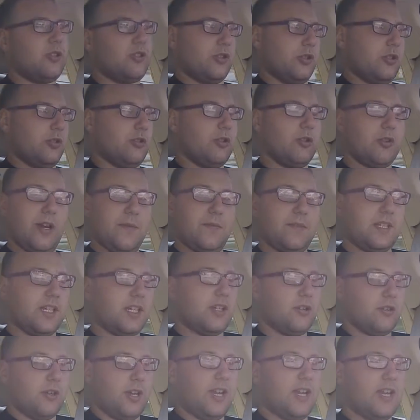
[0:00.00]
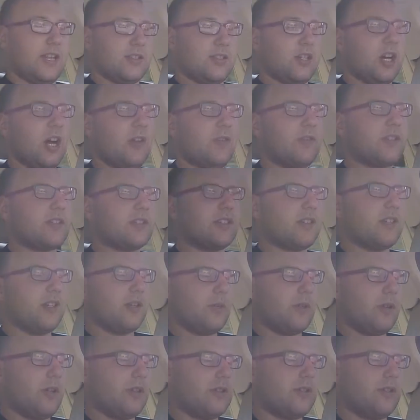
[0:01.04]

so you don't have to take your hands off the steering wheel.